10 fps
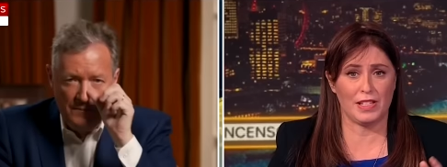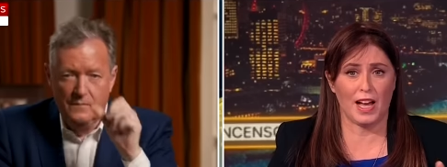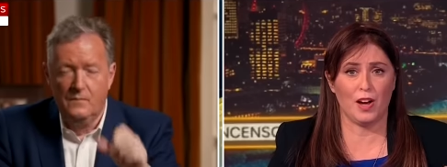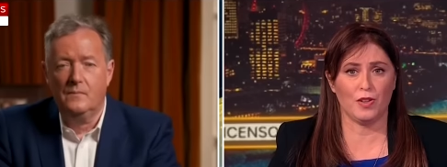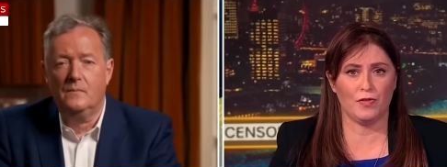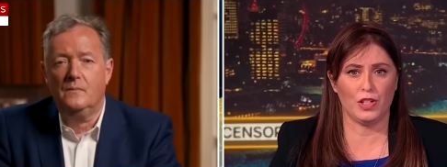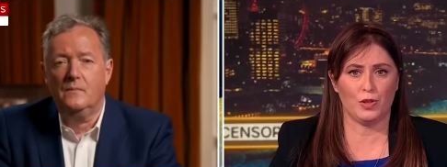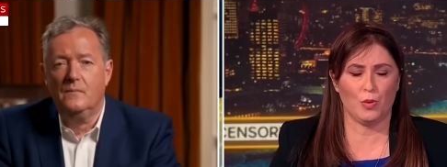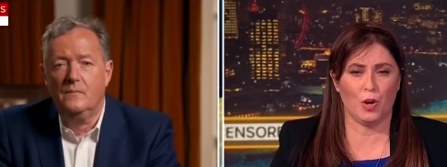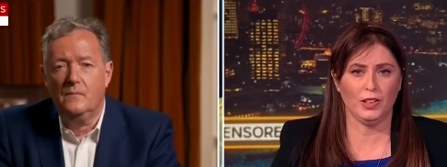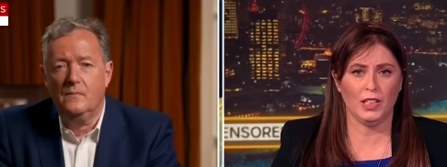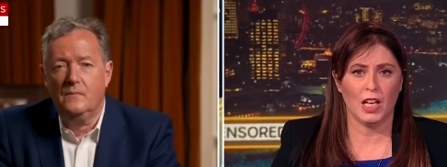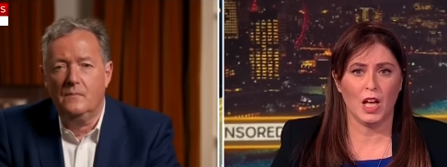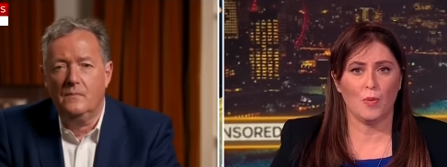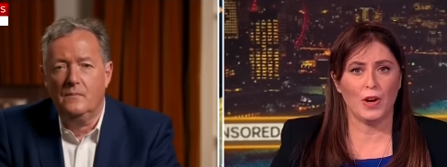Speaker 1: is out of this world.
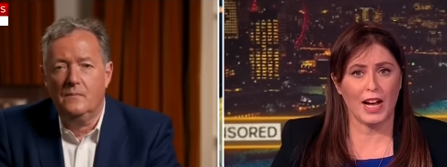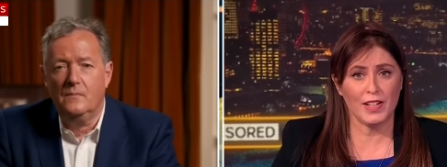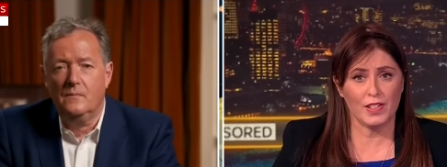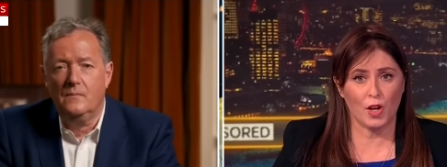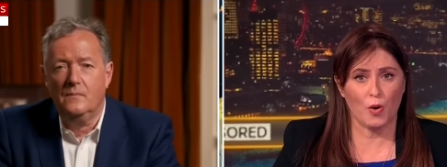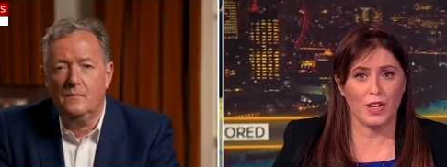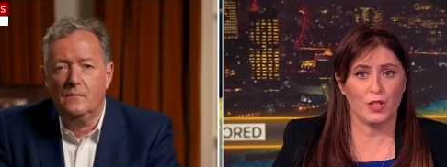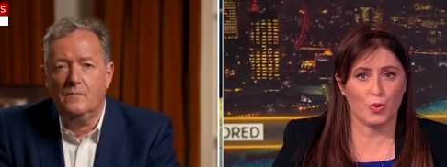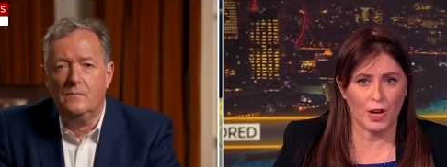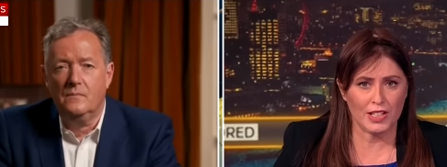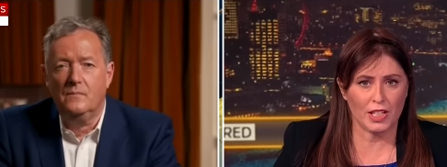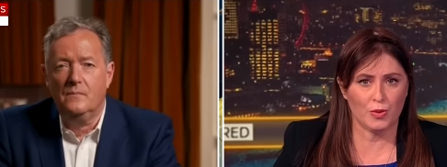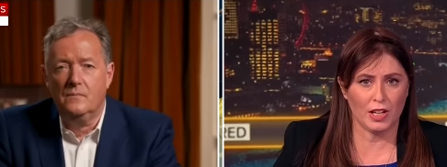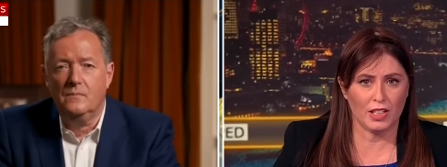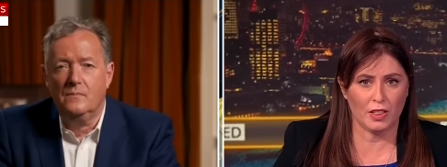When I saw in twenty
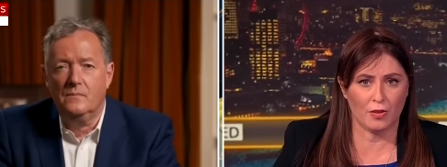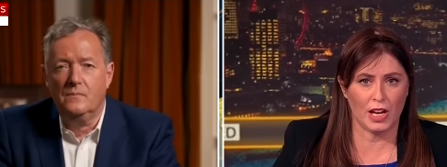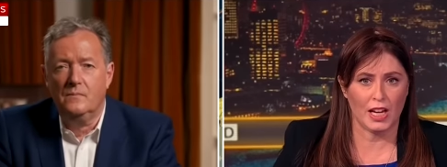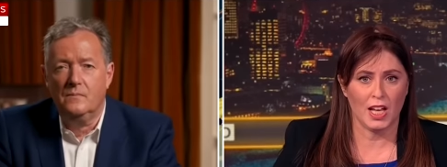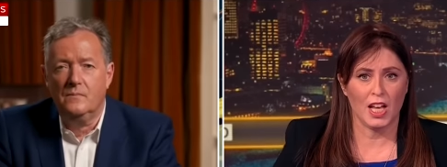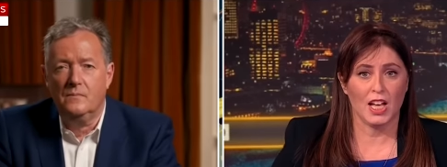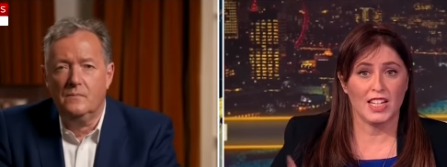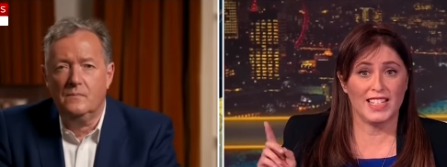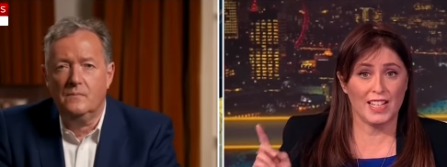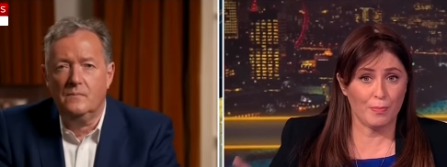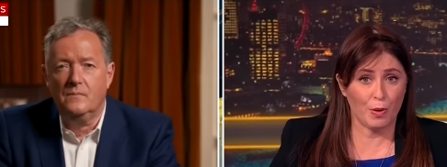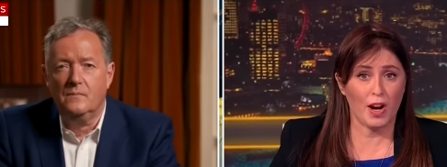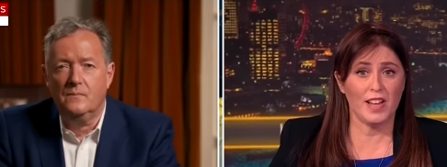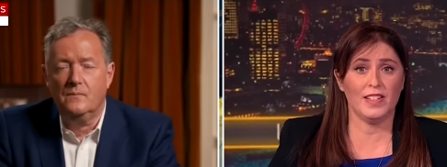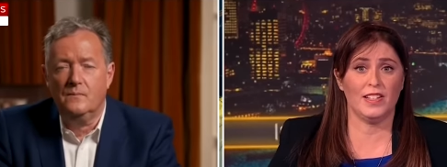twenty-three the
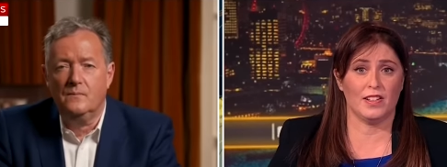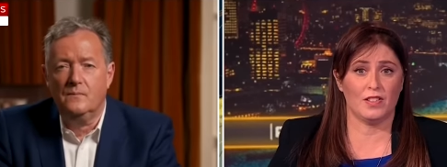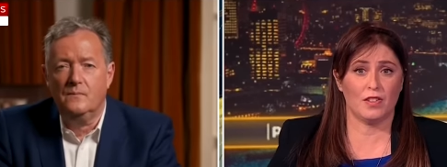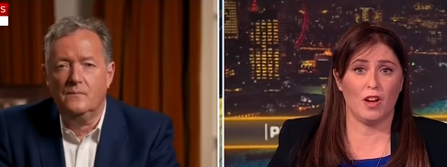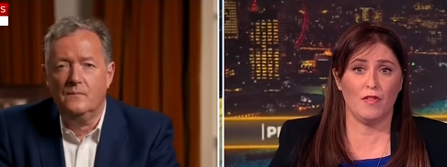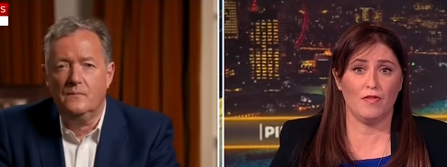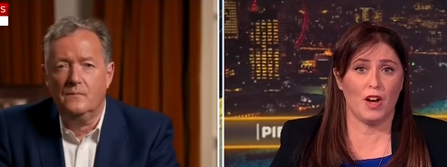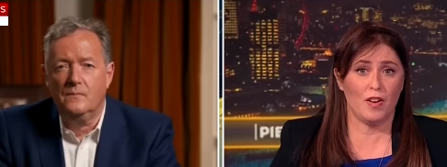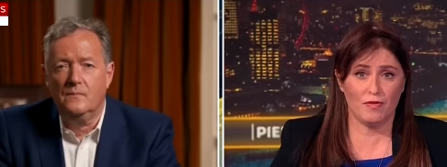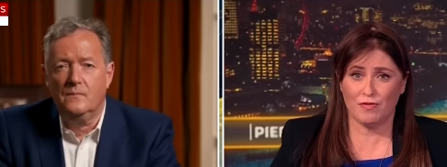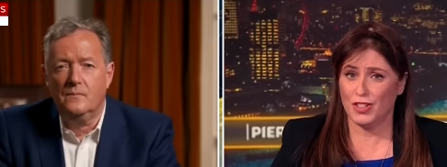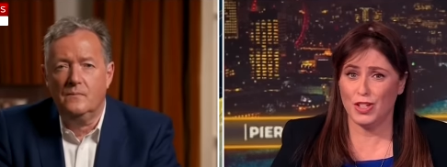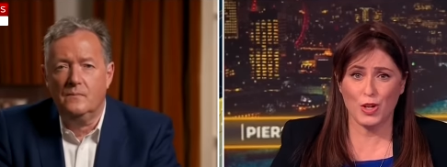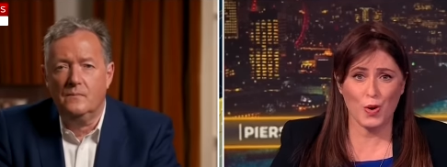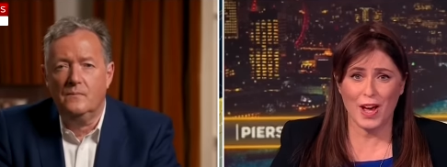presidents of, of
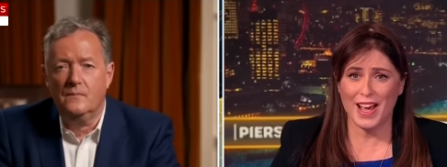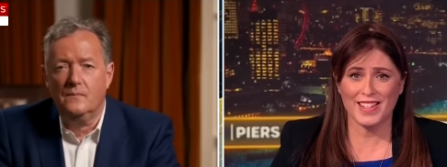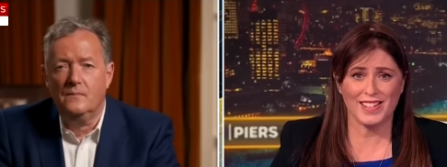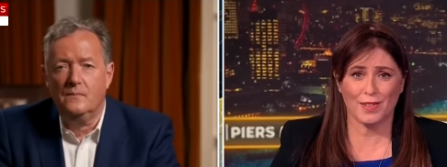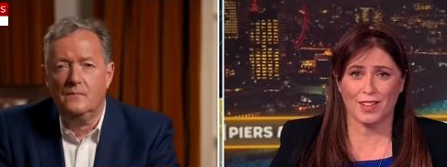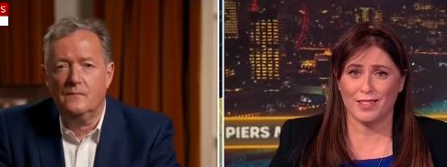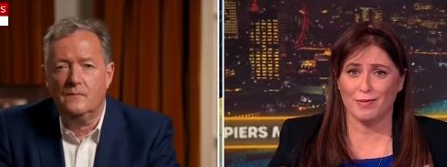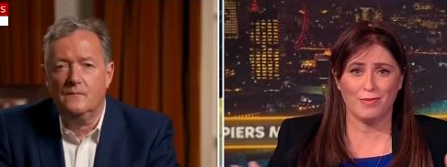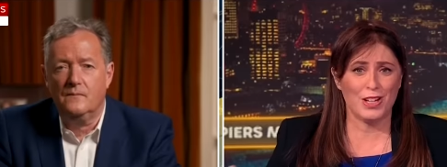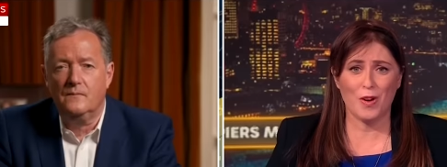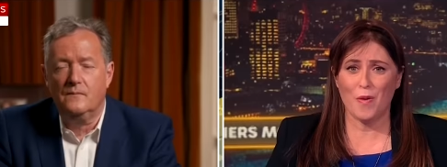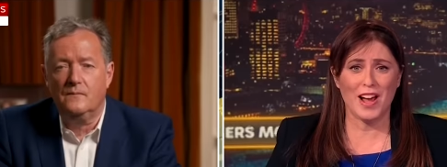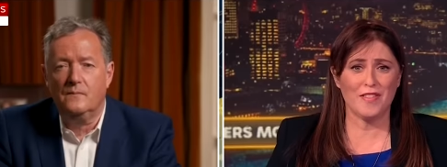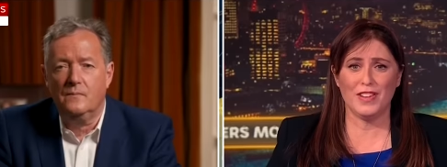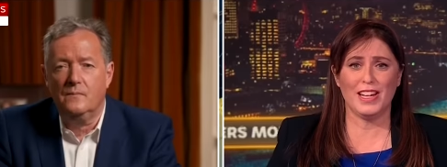U S, you know, yeah.
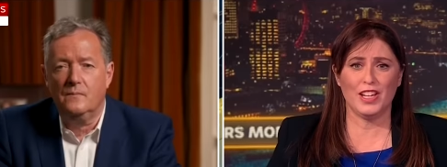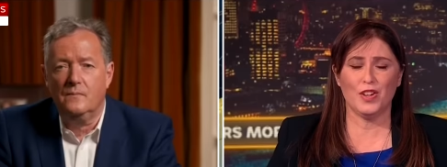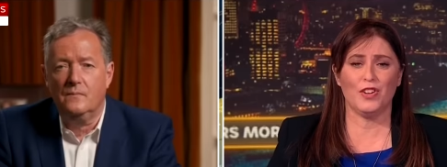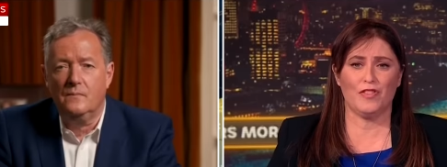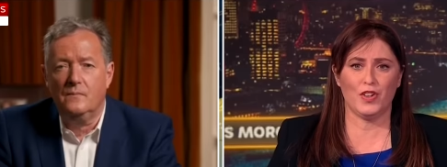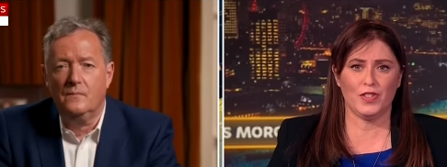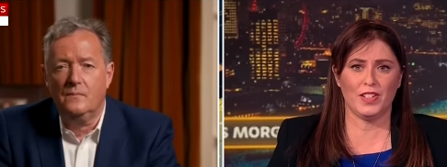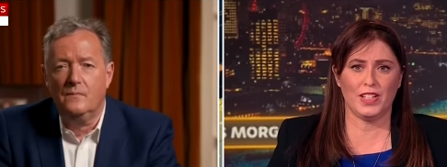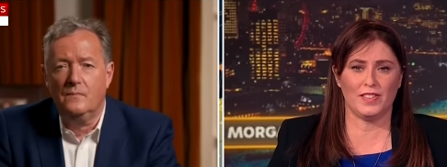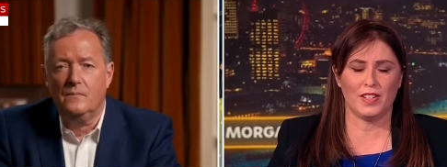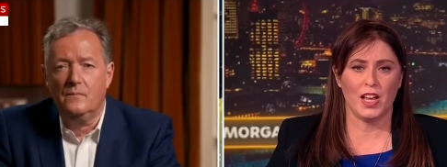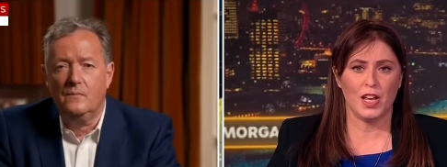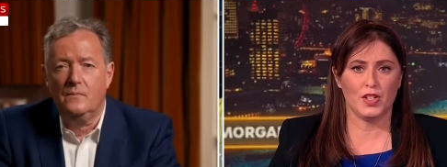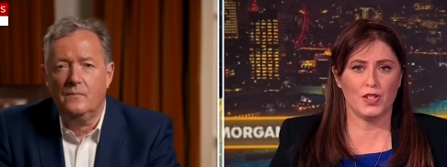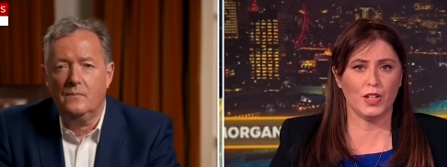Ivy League universities
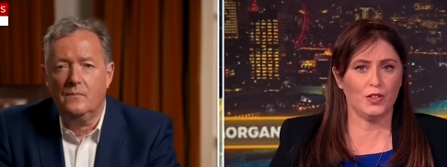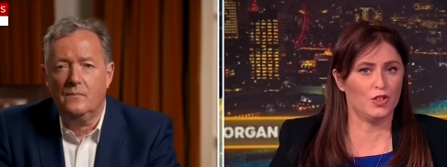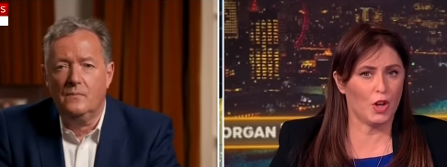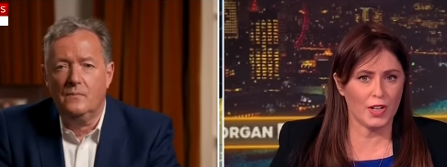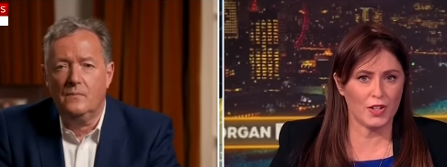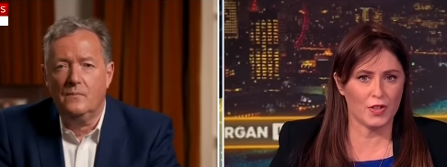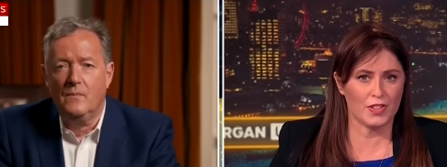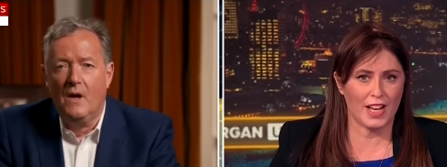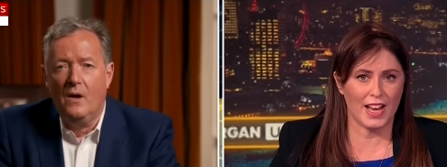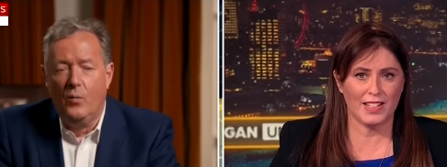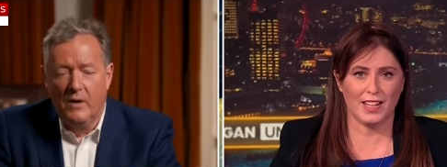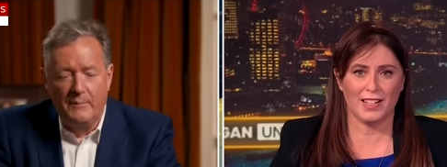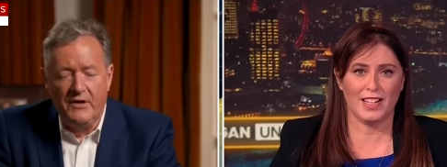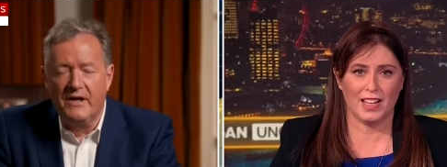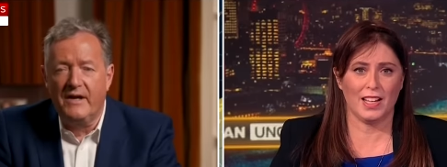still don't understand...
Speaker 2: Well,
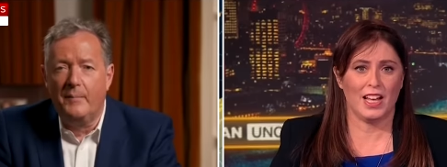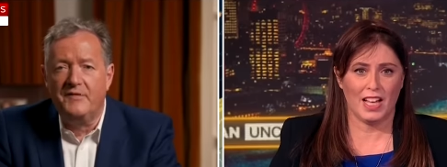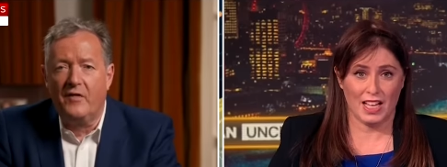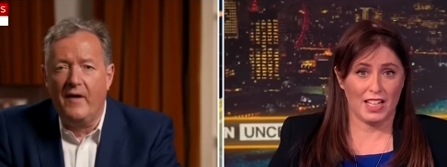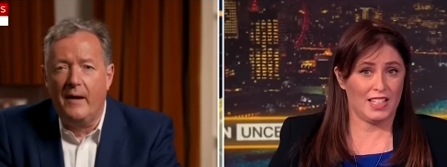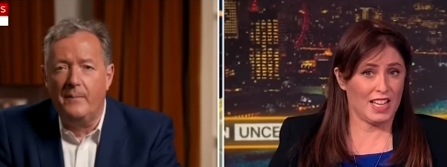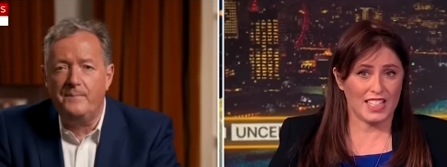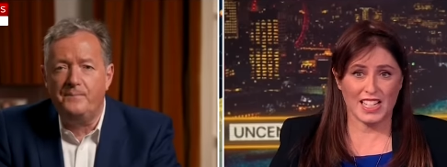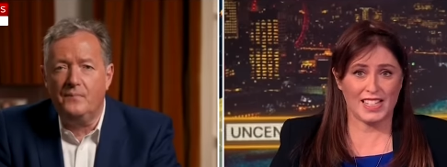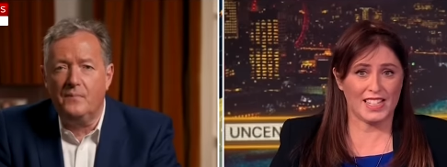I'm going to come to that.
Speaker 1: The, the